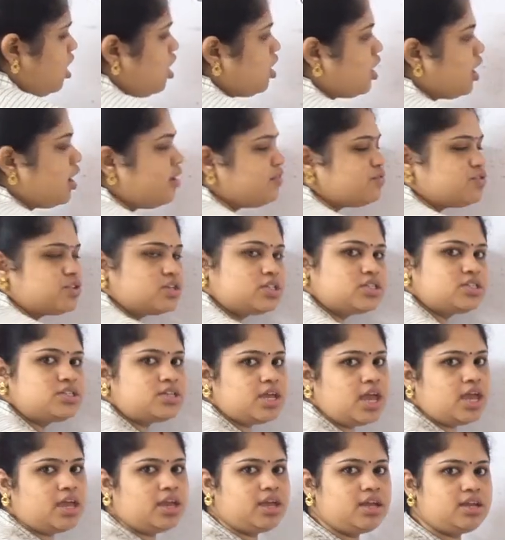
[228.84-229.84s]
Okay, I've just
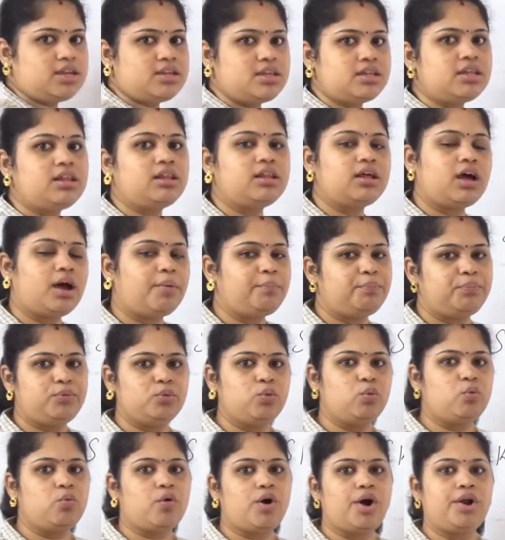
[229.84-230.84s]
taken it up
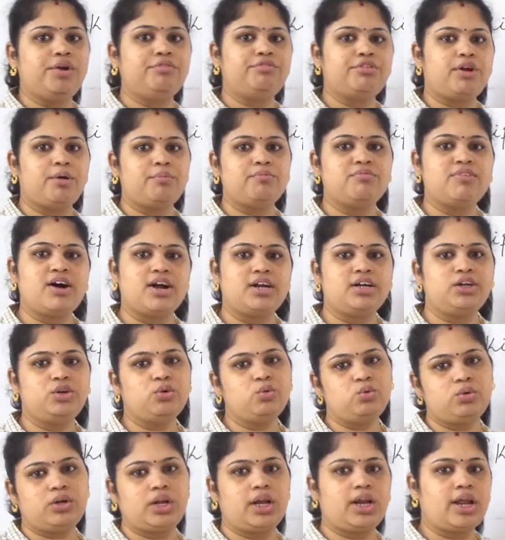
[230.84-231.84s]
to 1, from 1
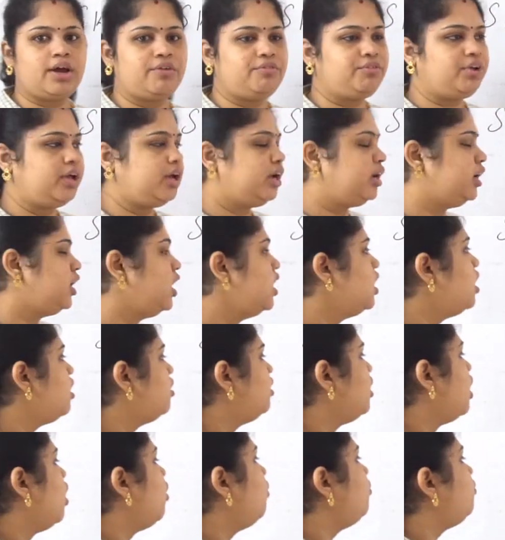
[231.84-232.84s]
to 10 I've taken.
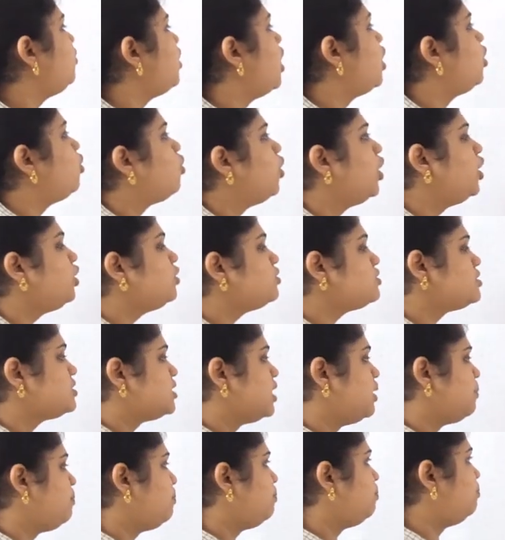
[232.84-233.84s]
Now we are going to
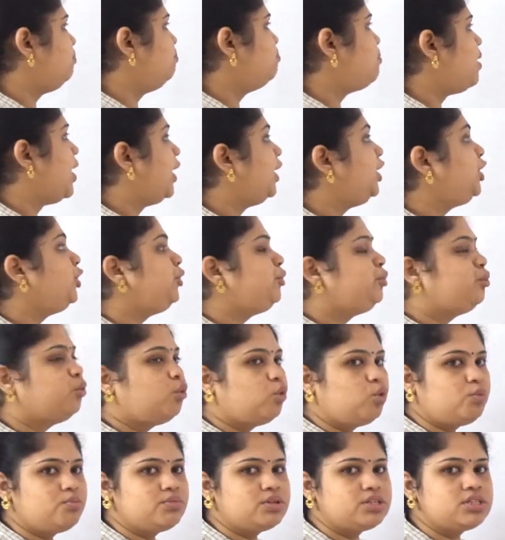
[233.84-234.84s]
skip by
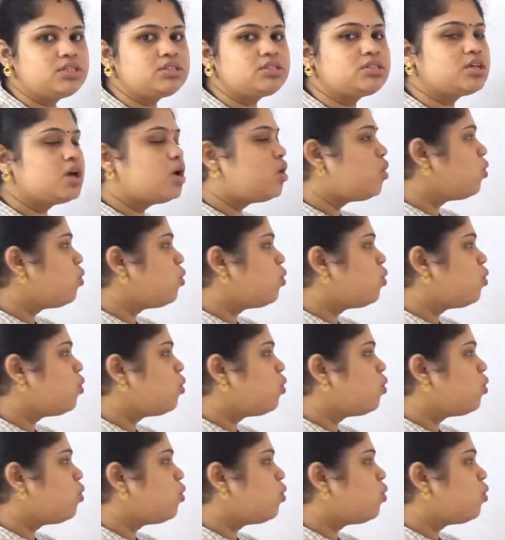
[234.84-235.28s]
2 means